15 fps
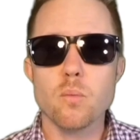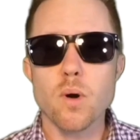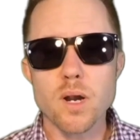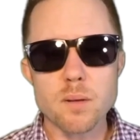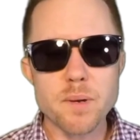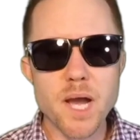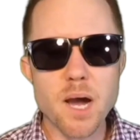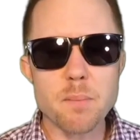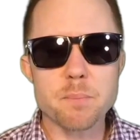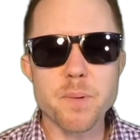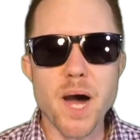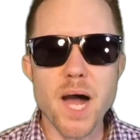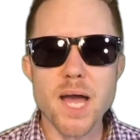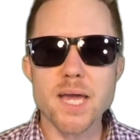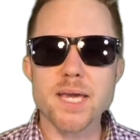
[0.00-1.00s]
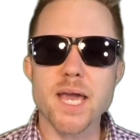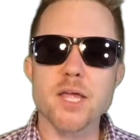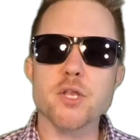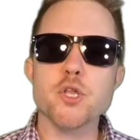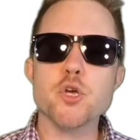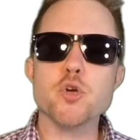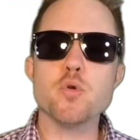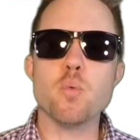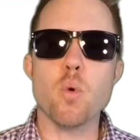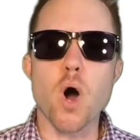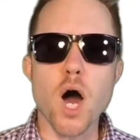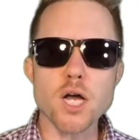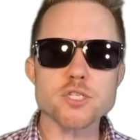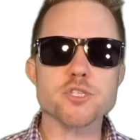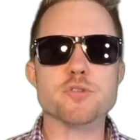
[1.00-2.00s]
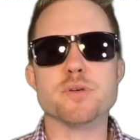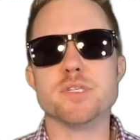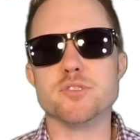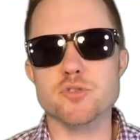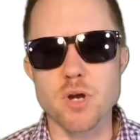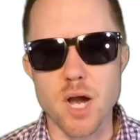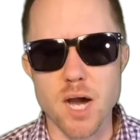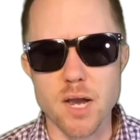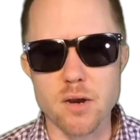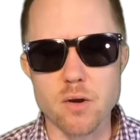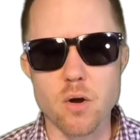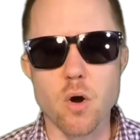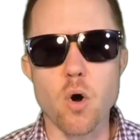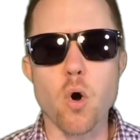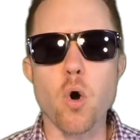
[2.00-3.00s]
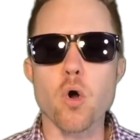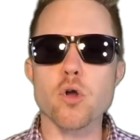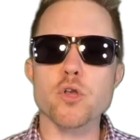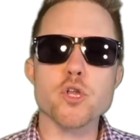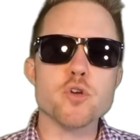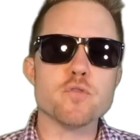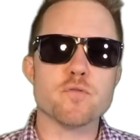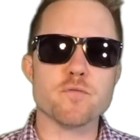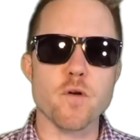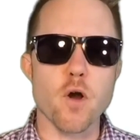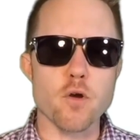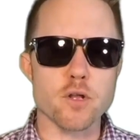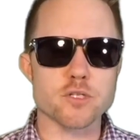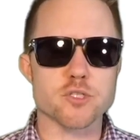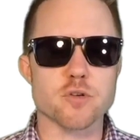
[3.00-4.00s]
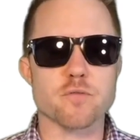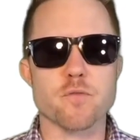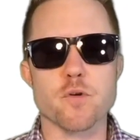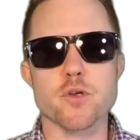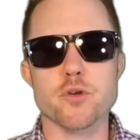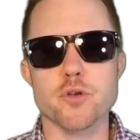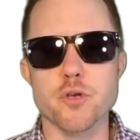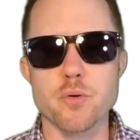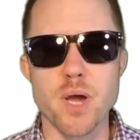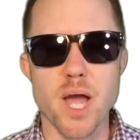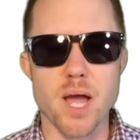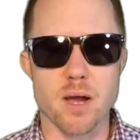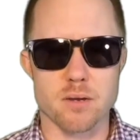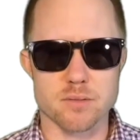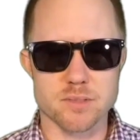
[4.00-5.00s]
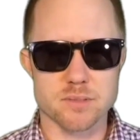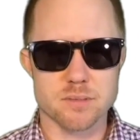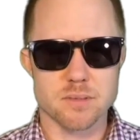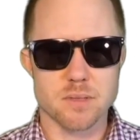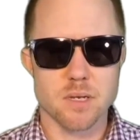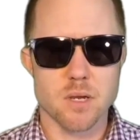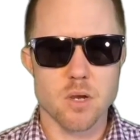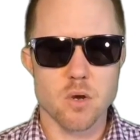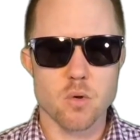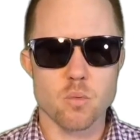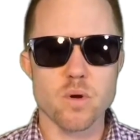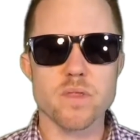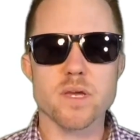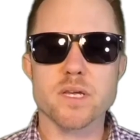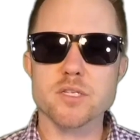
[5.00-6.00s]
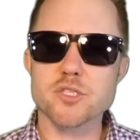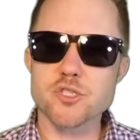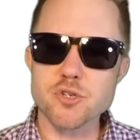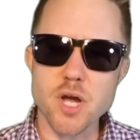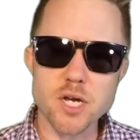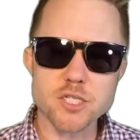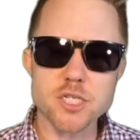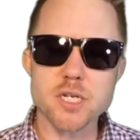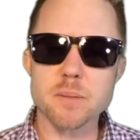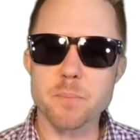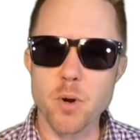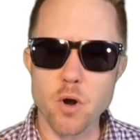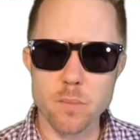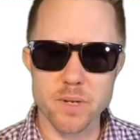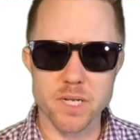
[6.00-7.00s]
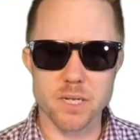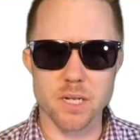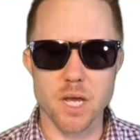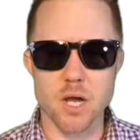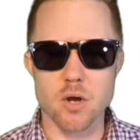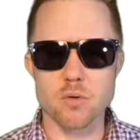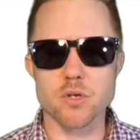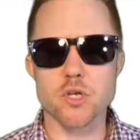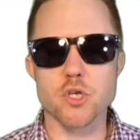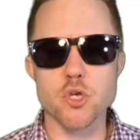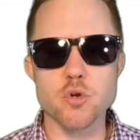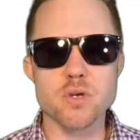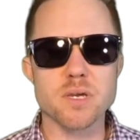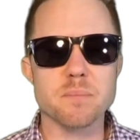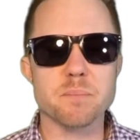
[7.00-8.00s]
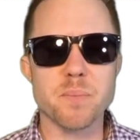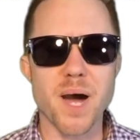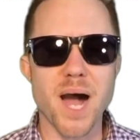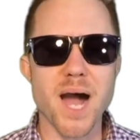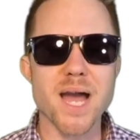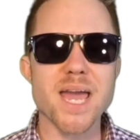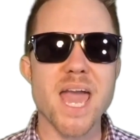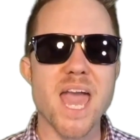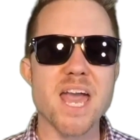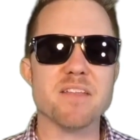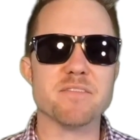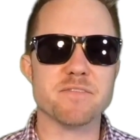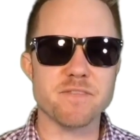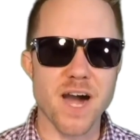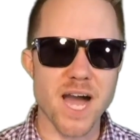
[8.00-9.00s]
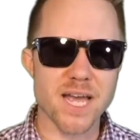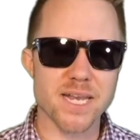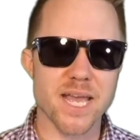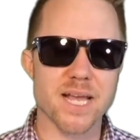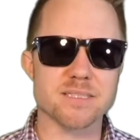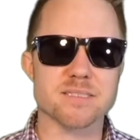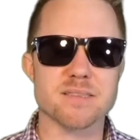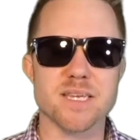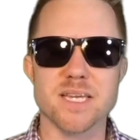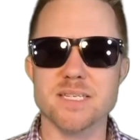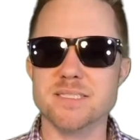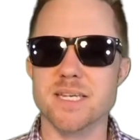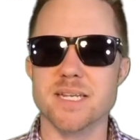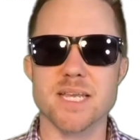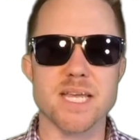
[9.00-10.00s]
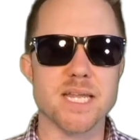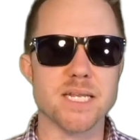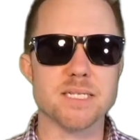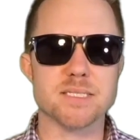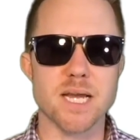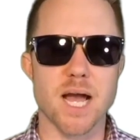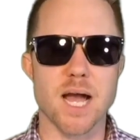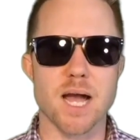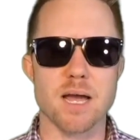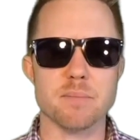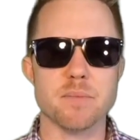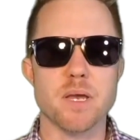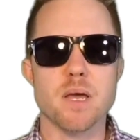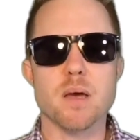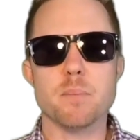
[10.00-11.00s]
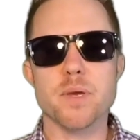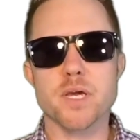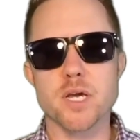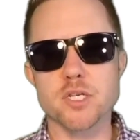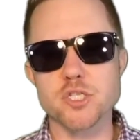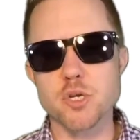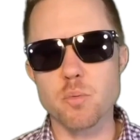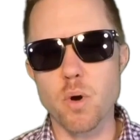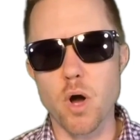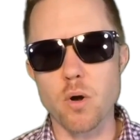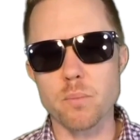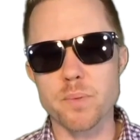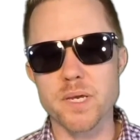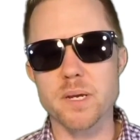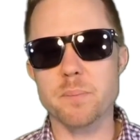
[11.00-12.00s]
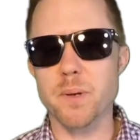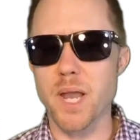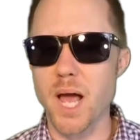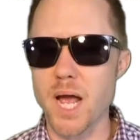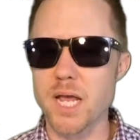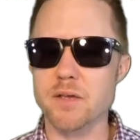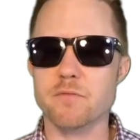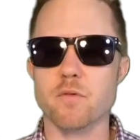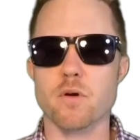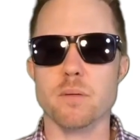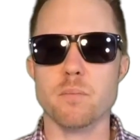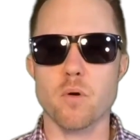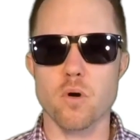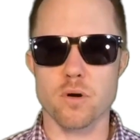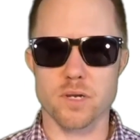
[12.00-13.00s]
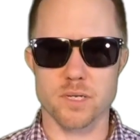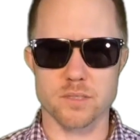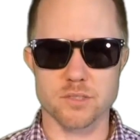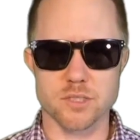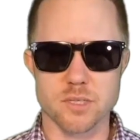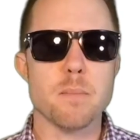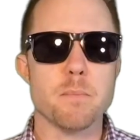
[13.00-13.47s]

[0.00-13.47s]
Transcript: What about buying a new washer and dryer or new furniture for your new house? With a construction to permanent loan, you can buy and finance these at any time because you won't be applying for a mortgage.